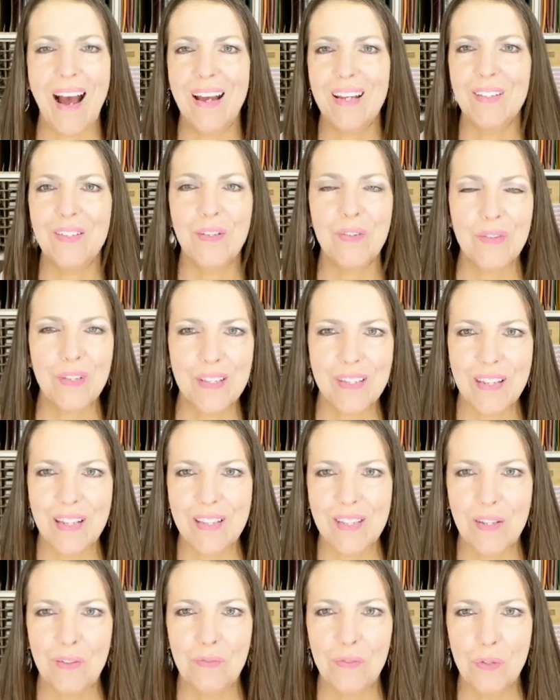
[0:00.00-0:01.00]
I do this
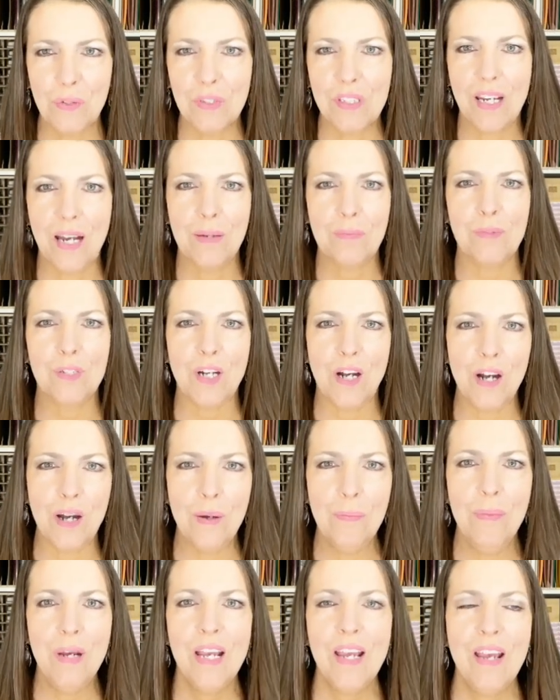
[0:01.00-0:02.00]
as a full-time
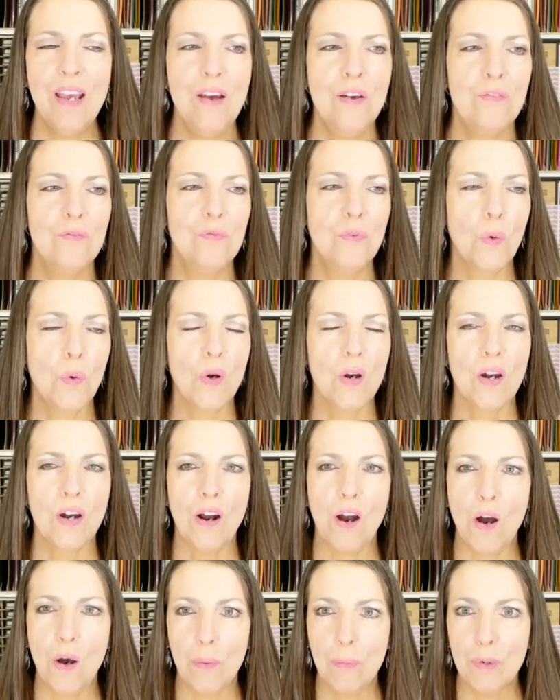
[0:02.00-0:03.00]
job
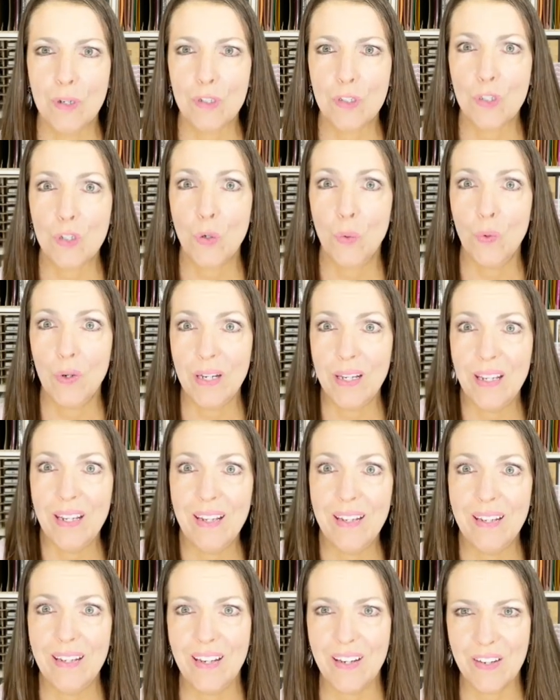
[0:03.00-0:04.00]
for almost
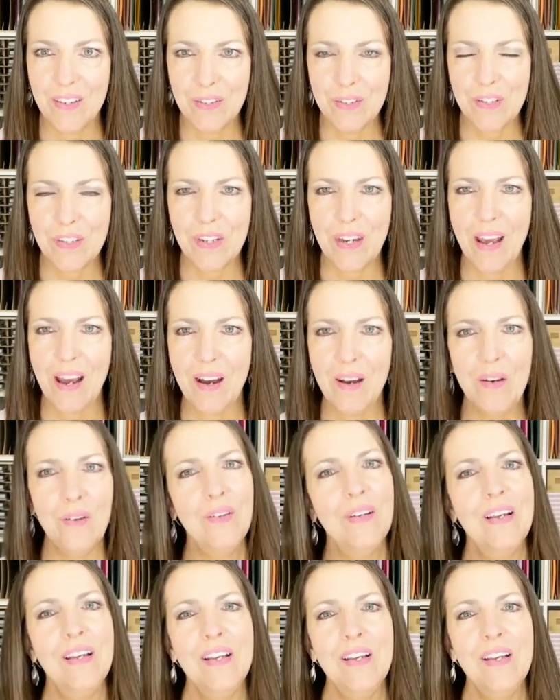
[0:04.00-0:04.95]
20 years now.